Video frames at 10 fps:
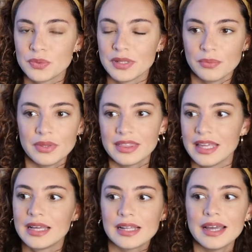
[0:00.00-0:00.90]
We
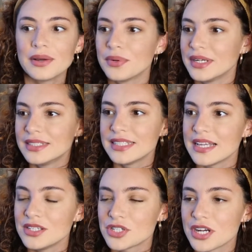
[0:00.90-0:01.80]
think like we're in
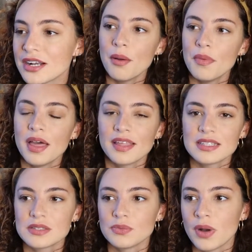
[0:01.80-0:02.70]
danger, and
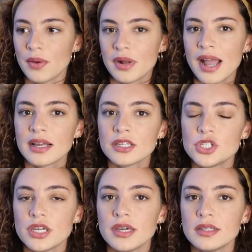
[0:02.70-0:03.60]
that's why we're
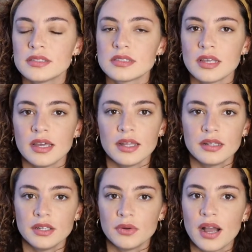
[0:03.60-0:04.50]
anxious and,
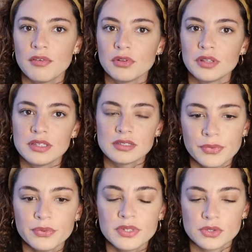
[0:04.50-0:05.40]
you know, have all these
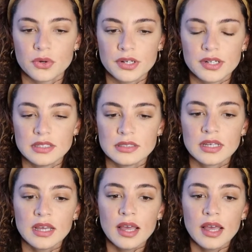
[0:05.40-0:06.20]
mood disorders.